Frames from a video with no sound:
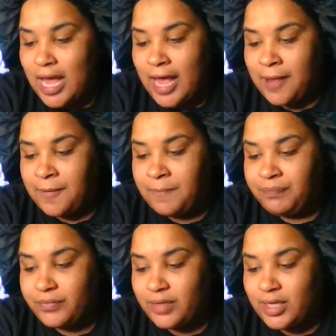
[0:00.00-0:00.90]

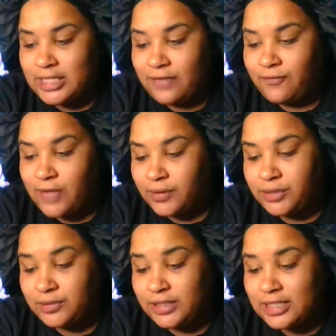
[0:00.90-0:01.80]
Because they fuck with
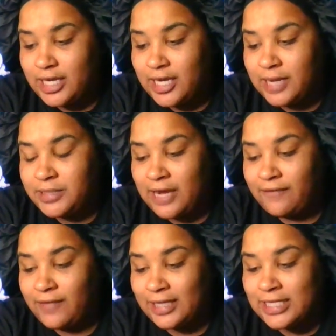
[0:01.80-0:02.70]
you with the Ten of Cups here. I
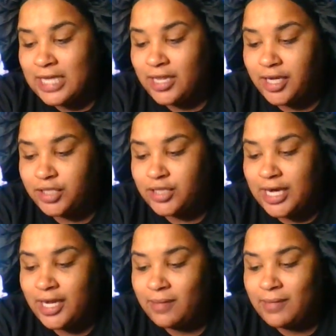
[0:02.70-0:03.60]
feel like that's how they're going to
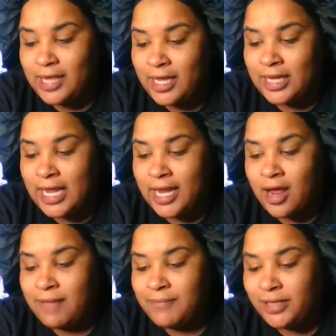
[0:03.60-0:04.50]
try to come in. Like,
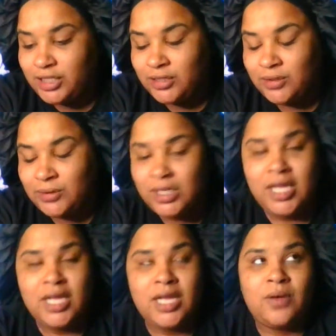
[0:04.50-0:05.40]
oh, I miss you.
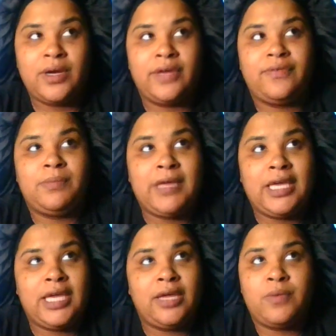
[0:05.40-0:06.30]
Where have you
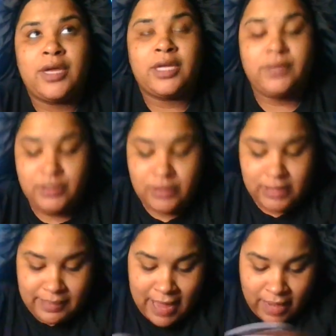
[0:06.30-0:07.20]
been? What can we do
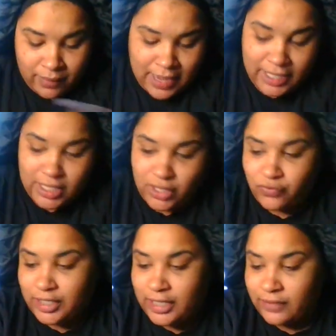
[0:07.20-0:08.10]
to get back right? Can you
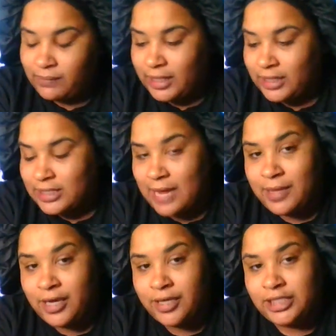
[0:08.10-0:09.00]
forgive me? Type
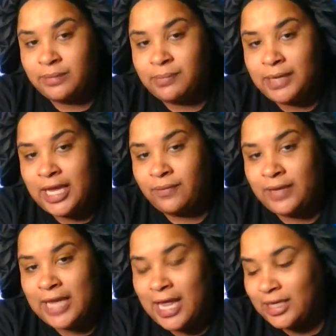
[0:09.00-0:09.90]
energy. But in
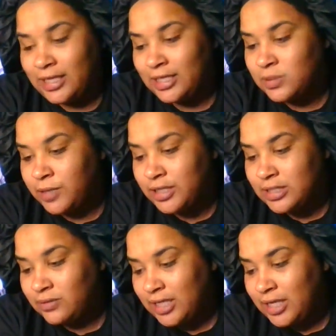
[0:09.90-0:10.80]
reality, this
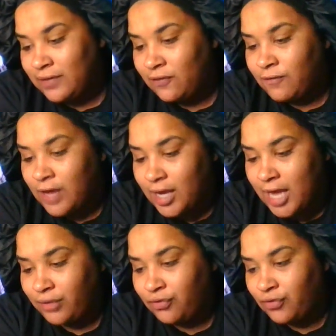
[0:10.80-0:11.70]
person could give a fuck
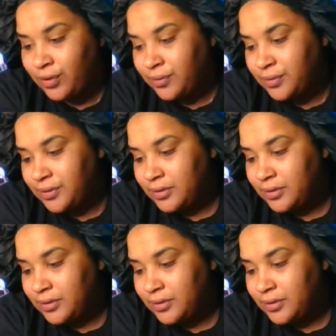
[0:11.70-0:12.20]
how you feel.